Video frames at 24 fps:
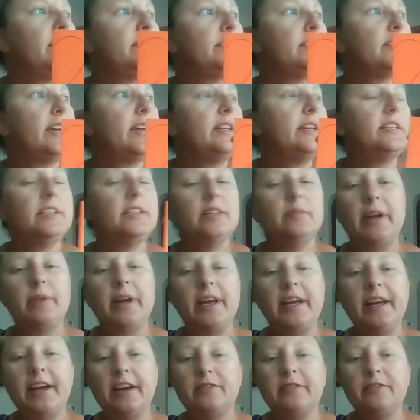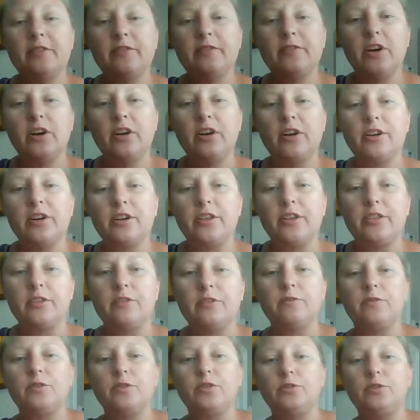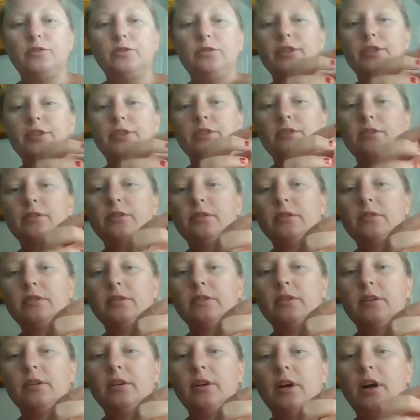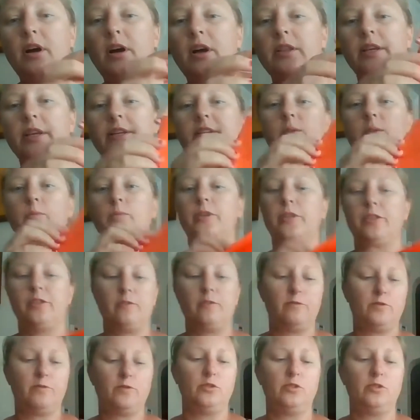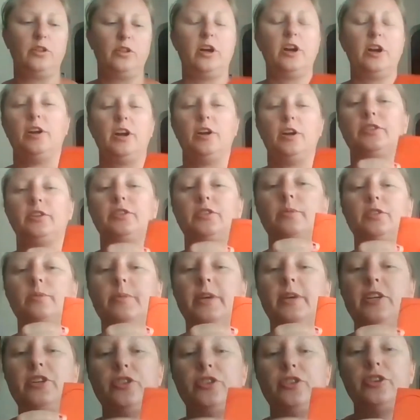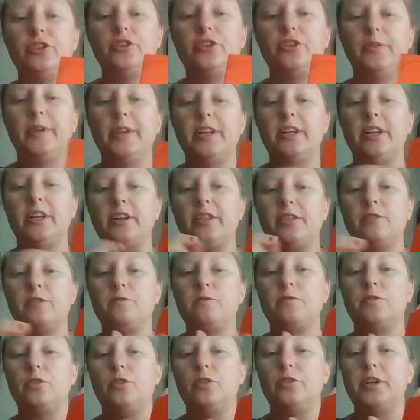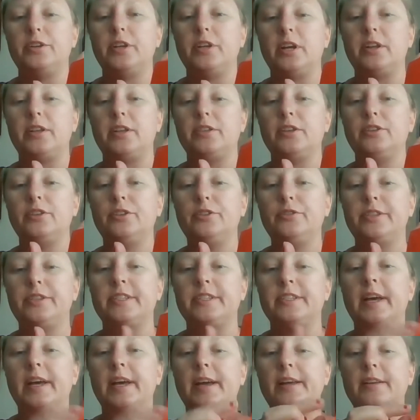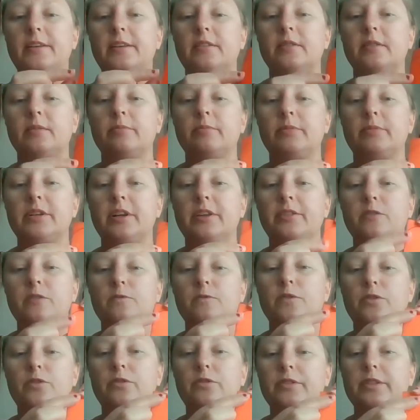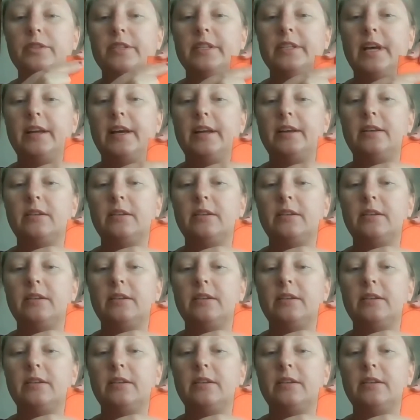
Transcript: I did my half of a heart on the fold, I'll end up with a full heart. So make sure you're doing it on the fold, not on the loose side, but on the fold side.